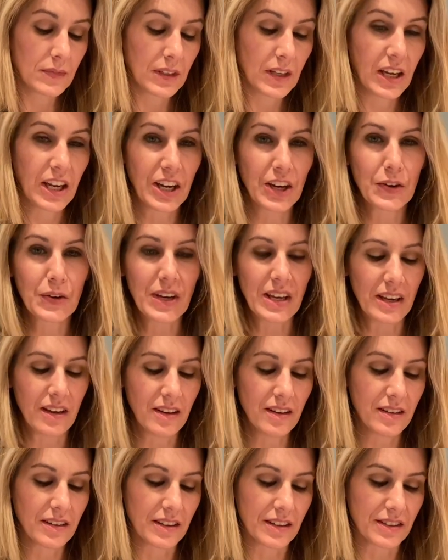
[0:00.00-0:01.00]
Here he
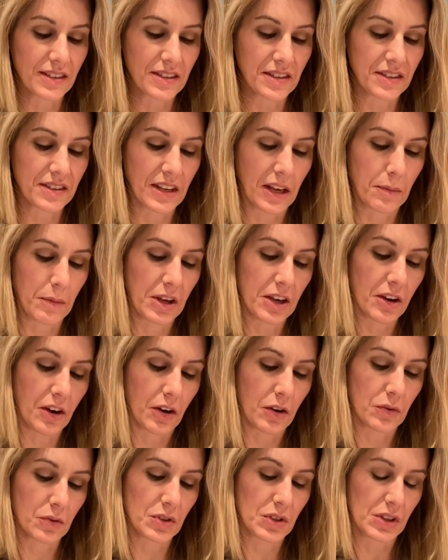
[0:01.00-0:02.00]
is, Sammy
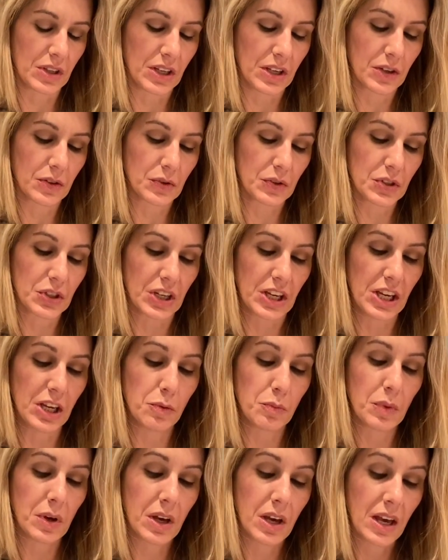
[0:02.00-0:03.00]
called to the other sheep.